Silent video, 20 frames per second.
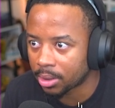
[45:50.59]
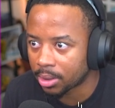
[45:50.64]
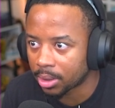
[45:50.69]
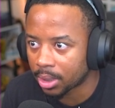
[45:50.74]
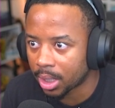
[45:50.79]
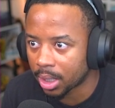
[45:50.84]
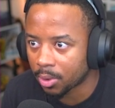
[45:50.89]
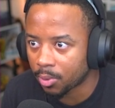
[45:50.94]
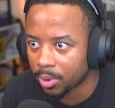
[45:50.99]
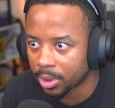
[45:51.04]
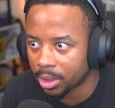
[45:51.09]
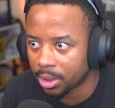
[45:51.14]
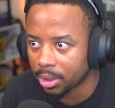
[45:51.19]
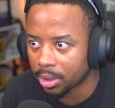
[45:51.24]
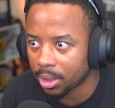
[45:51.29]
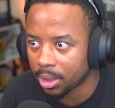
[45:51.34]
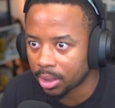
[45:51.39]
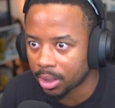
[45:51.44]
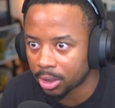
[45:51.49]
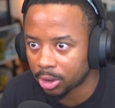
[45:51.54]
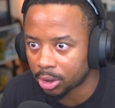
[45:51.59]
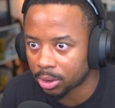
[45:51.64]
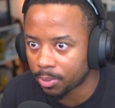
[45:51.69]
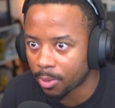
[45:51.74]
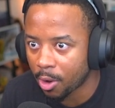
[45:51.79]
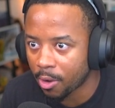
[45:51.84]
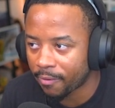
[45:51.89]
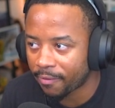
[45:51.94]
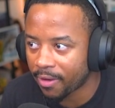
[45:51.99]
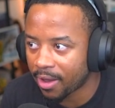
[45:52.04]
Good luck with this
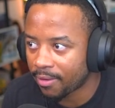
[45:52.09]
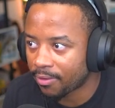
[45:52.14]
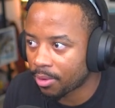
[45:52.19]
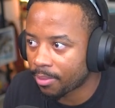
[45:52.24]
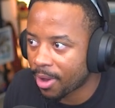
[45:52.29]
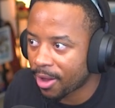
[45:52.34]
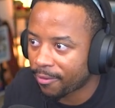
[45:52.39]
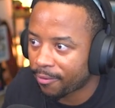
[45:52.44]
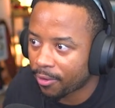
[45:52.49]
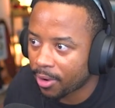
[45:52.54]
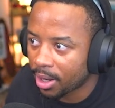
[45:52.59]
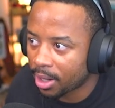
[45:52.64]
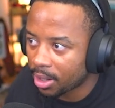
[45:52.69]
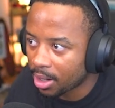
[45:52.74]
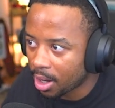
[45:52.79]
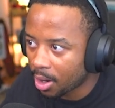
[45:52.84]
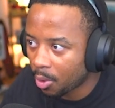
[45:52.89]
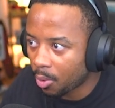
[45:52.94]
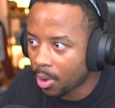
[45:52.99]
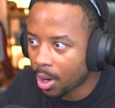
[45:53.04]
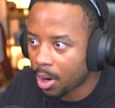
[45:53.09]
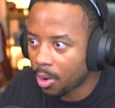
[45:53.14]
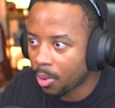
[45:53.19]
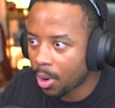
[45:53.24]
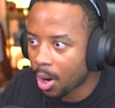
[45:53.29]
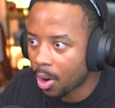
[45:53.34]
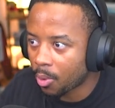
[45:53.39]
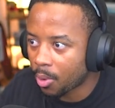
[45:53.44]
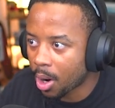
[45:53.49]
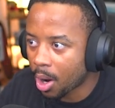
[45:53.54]
small favor, my friend. Oh ho
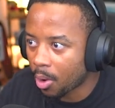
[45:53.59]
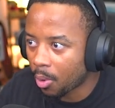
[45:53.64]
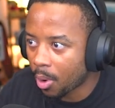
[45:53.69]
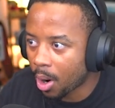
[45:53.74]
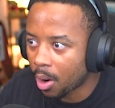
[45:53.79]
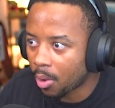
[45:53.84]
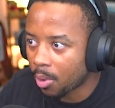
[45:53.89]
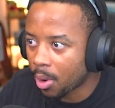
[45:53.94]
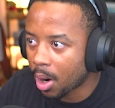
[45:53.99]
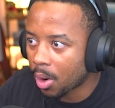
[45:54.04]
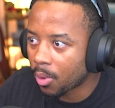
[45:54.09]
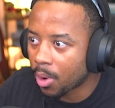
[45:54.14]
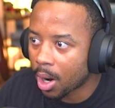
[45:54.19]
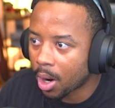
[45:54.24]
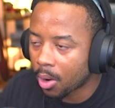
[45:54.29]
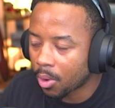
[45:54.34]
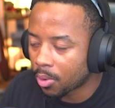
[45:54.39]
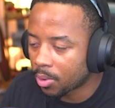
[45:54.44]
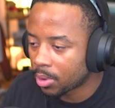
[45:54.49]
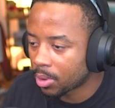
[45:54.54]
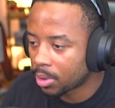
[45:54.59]
ho ho ho ho ho.